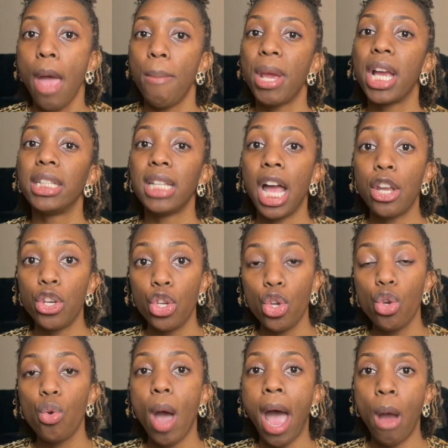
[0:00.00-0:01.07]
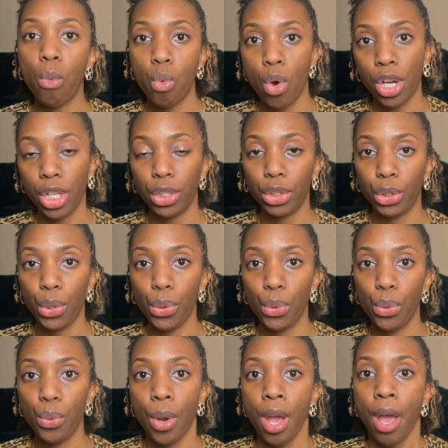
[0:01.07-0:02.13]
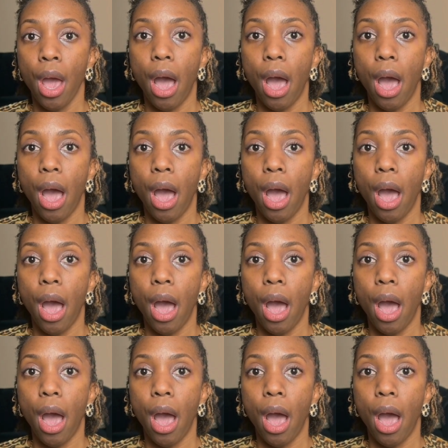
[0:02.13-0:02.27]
because I knew I wanted to